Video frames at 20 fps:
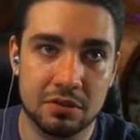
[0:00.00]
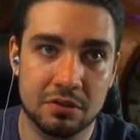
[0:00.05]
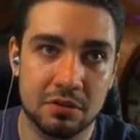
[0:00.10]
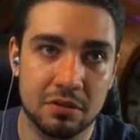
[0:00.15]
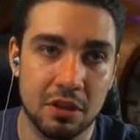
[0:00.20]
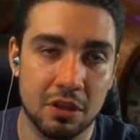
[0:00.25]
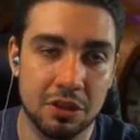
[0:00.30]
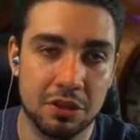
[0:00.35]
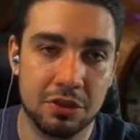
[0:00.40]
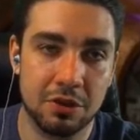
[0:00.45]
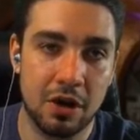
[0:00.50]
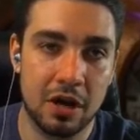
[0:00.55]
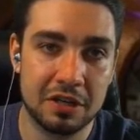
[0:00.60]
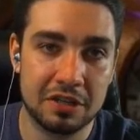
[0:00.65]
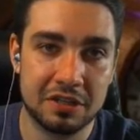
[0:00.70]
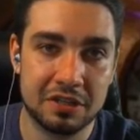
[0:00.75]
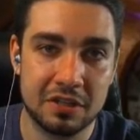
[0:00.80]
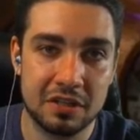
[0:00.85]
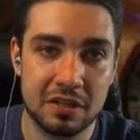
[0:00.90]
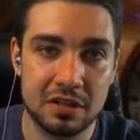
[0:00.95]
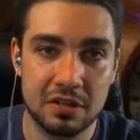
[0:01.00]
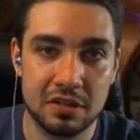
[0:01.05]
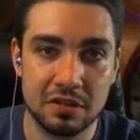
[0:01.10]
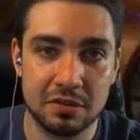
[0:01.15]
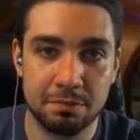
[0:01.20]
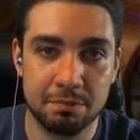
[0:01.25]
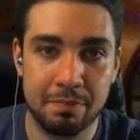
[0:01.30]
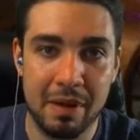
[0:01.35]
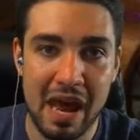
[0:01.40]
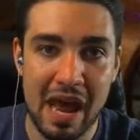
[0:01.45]
the Thoughtseize
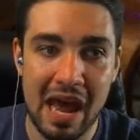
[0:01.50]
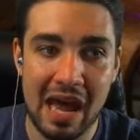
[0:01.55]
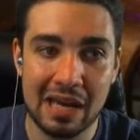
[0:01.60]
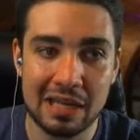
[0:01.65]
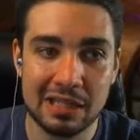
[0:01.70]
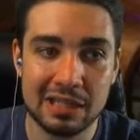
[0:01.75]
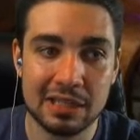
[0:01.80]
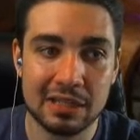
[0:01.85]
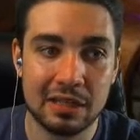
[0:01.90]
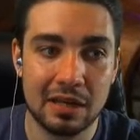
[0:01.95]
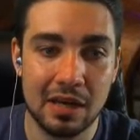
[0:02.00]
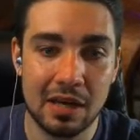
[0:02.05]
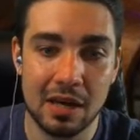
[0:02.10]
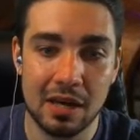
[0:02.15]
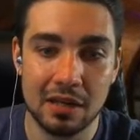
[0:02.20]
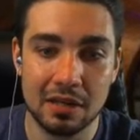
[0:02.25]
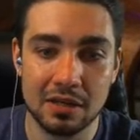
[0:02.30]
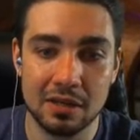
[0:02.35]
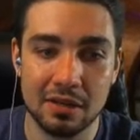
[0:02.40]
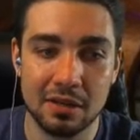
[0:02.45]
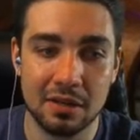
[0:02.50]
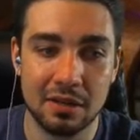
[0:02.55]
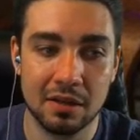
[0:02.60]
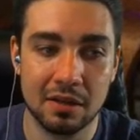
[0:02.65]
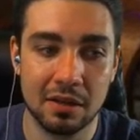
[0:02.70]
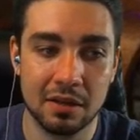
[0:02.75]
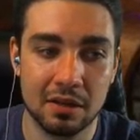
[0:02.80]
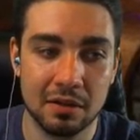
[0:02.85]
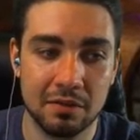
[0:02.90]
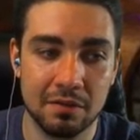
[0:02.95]
Bat and
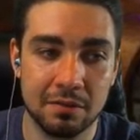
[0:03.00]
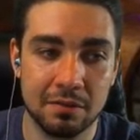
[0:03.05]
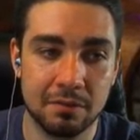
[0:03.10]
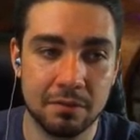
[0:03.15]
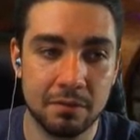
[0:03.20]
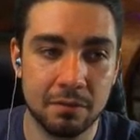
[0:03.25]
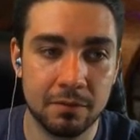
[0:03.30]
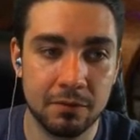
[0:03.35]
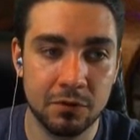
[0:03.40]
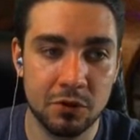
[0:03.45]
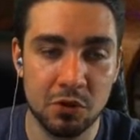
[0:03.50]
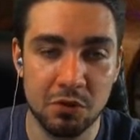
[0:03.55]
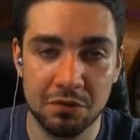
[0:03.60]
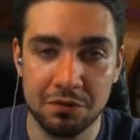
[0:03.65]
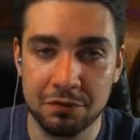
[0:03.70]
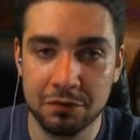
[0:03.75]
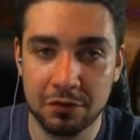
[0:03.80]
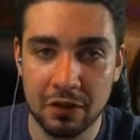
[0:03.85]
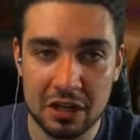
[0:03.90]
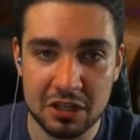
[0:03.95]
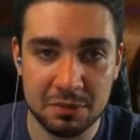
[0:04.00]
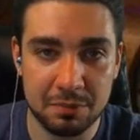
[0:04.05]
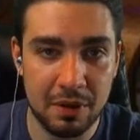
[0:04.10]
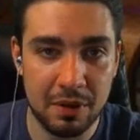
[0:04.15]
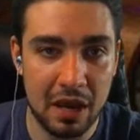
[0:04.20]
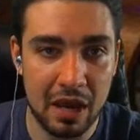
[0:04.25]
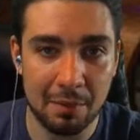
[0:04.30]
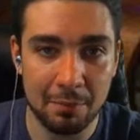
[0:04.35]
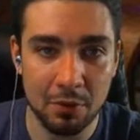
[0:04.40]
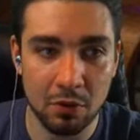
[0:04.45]
the new
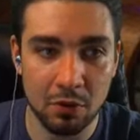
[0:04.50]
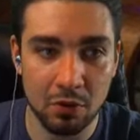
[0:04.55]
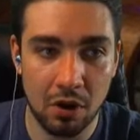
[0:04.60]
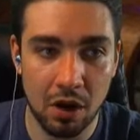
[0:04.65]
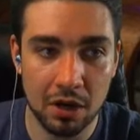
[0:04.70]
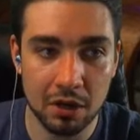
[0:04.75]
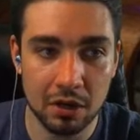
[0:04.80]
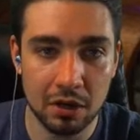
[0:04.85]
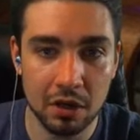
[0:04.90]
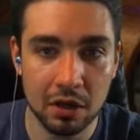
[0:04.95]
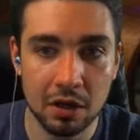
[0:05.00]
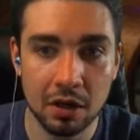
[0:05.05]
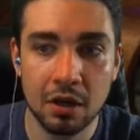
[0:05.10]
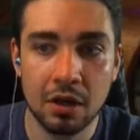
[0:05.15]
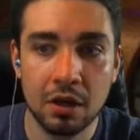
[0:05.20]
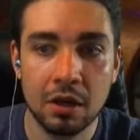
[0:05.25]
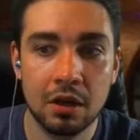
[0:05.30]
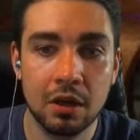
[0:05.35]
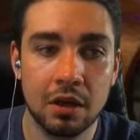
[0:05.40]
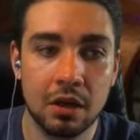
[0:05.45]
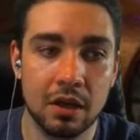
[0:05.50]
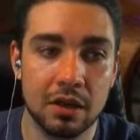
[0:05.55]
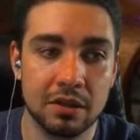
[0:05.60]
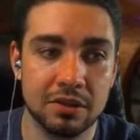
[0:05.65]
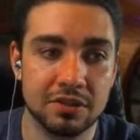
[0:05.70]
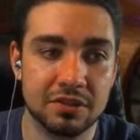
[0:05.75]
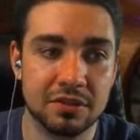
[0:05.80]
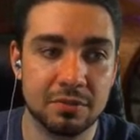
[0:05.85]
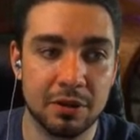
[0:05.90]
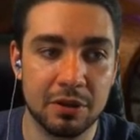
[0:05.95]
Fleshbag Marauder and
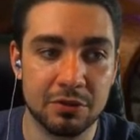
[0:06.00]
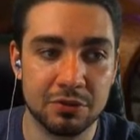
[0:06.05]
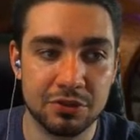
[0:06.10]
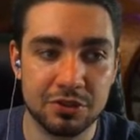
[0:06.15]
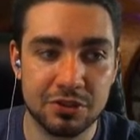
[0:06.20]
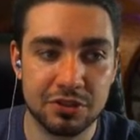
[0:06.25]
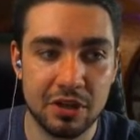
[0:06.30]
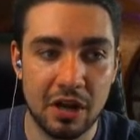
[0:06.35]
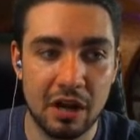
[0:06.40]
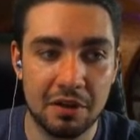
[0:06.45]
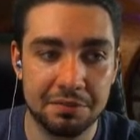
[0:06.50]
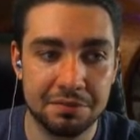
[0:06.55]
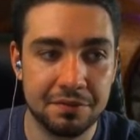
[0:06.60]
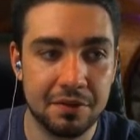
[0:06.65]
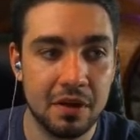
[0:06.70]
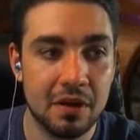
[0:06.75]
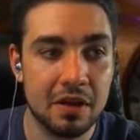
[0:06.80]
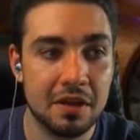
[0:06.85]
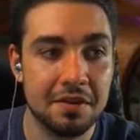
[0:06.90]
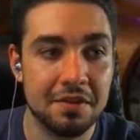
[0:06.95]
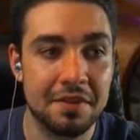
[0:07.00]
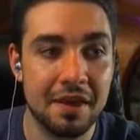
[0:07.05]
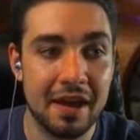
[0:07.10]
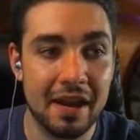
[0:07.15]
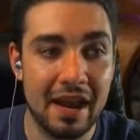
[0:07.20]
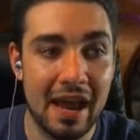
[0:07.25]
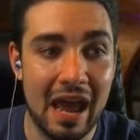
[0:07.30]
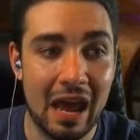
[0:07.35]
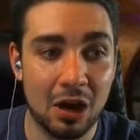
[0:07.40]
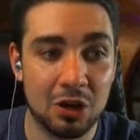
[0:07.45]
some other stuff that
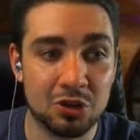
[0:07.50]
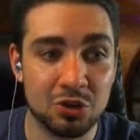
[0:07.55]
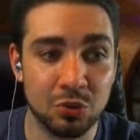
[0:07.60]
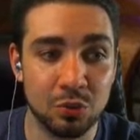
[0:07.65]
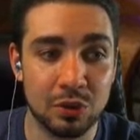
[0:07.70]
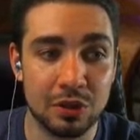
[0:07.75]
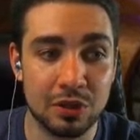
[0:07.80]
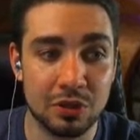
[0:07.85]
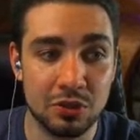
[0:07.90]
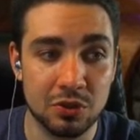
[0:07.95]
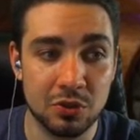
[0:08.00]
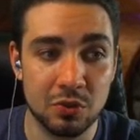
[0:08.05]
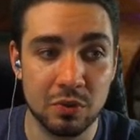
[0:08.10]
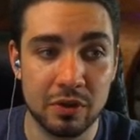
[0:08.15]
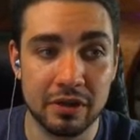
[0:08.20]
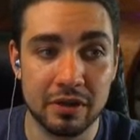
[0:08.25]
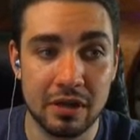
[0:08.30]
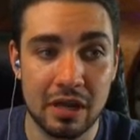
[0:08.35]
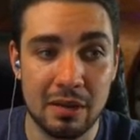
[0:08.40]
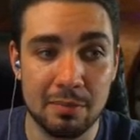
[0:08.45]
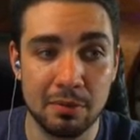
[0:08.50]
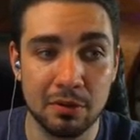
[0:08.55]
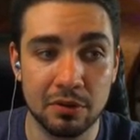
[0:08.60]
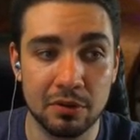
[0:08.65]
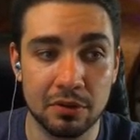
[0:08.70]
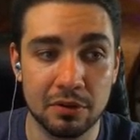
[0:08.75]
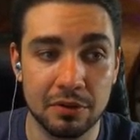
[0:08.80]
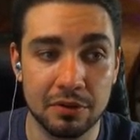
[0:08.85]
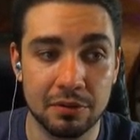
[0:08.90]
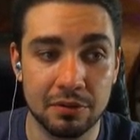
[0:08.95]
actually do
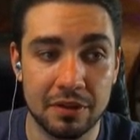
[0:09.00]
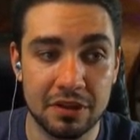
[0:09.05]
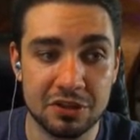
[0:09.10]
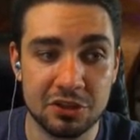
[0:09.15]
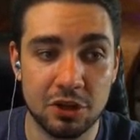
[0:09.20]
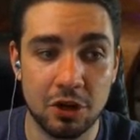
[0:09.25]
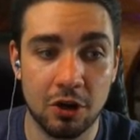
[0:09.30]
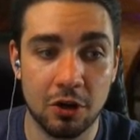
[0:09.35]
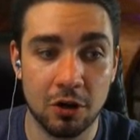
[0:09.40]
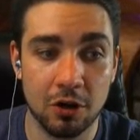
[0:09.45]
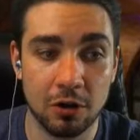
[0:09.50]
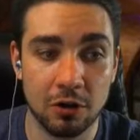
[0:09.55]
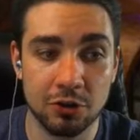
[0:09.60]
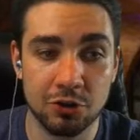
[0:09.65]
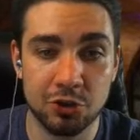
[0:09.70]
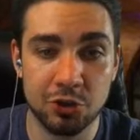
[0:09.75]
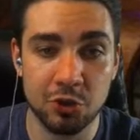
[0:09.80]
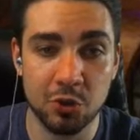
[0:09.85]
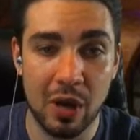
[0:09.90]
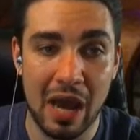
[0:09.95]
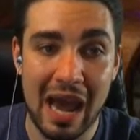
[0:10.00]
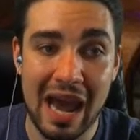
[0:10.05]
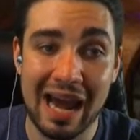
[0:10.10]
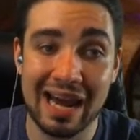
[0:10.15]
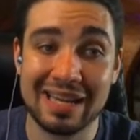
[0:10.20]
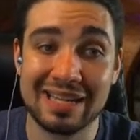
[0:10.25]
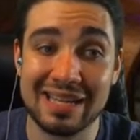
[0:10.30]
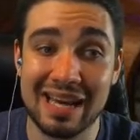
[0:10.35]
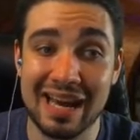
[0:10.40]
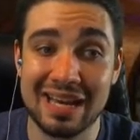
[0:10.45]
enable this card to
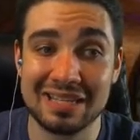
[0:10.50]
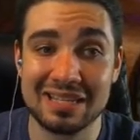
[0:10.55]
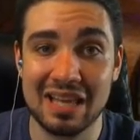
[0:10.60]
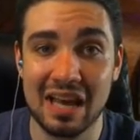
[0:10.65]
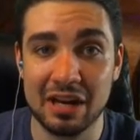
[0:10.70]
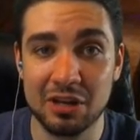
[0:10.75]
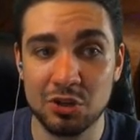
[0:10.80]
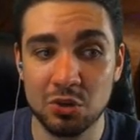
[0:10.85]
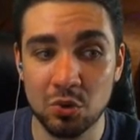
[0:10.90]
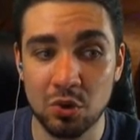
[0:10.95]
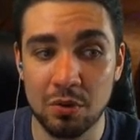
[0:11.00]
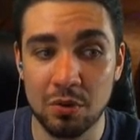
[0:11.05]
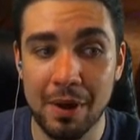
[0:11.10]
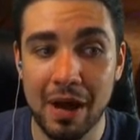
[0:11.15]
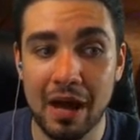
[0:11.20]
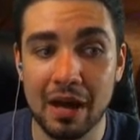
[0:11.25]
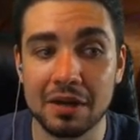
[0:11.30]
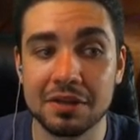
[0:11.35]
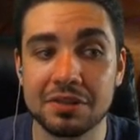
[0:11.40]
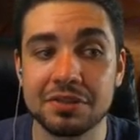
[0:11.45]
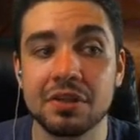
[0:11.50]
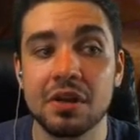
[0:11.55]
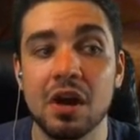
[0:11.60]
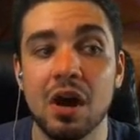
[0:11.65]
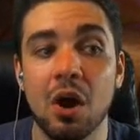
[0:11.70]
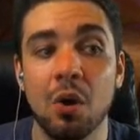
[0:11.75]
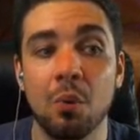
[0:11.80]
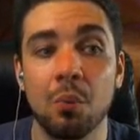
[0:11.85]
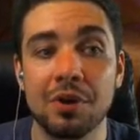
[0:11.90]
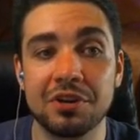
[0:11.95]
act as that toolbox,
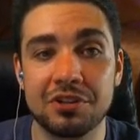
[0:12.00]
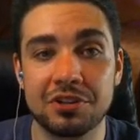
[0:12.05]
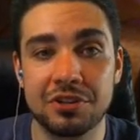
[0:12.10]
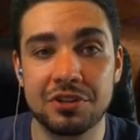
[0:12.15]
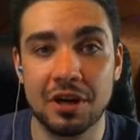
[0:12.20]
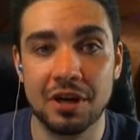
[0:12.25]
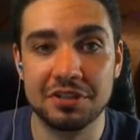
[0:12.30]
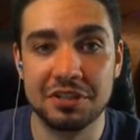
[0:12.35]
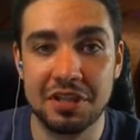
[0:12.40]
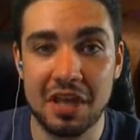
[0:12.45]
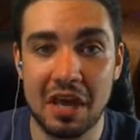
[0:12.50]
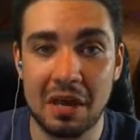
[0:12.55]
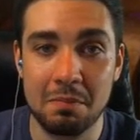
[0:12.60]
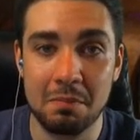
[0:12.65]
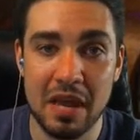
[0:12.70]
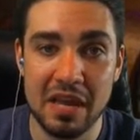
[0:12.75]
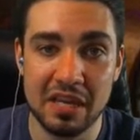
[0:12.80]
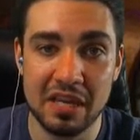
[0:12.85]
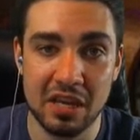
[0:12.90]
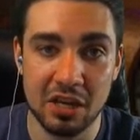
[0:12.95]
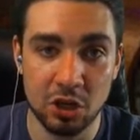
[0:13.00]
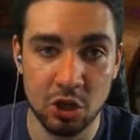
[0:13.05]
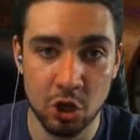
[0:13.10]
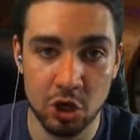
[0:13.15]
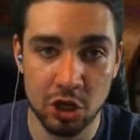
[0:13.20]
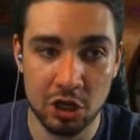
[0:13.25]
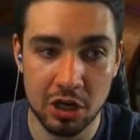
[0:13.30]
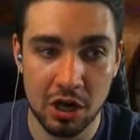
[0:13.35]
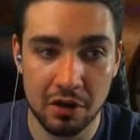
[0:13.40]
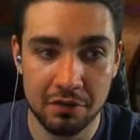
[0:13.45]
which does then make it good
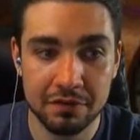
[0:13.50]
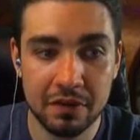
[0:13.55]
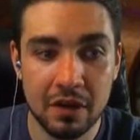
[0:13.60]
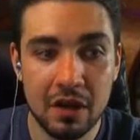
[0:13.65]
enough.